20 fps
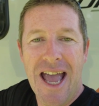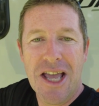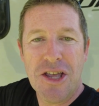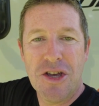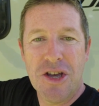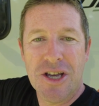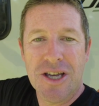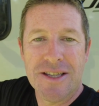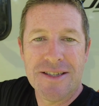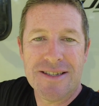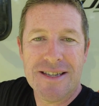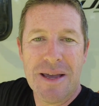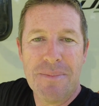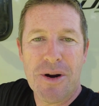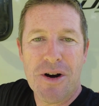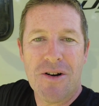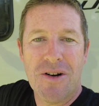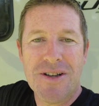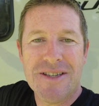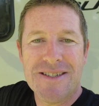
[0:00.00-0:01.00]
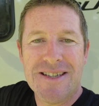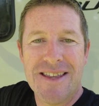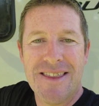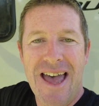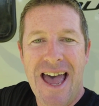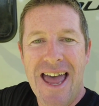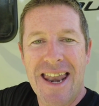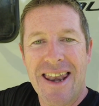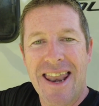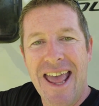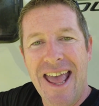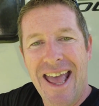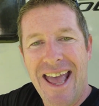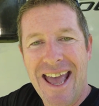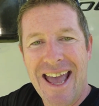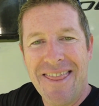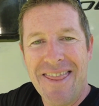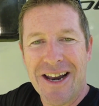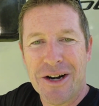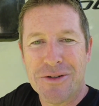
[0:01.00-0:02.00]
you can skip across to that
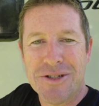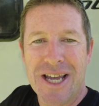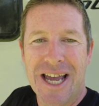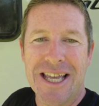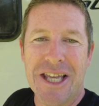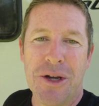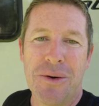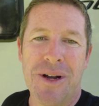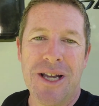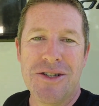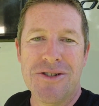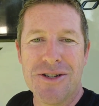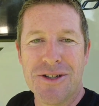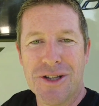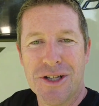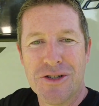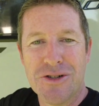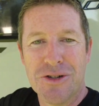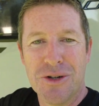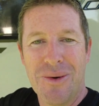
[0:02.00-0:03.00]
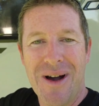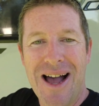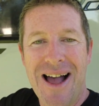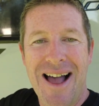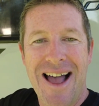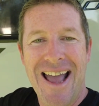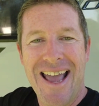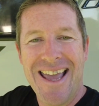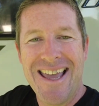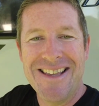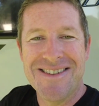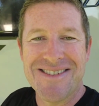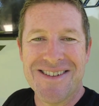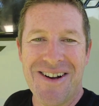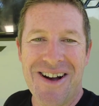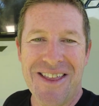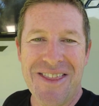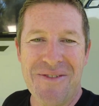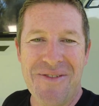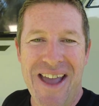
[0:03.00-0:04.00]
and that'll take you into the tour
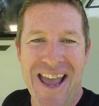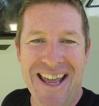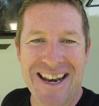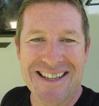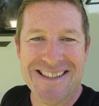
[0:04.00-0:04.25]
inside the van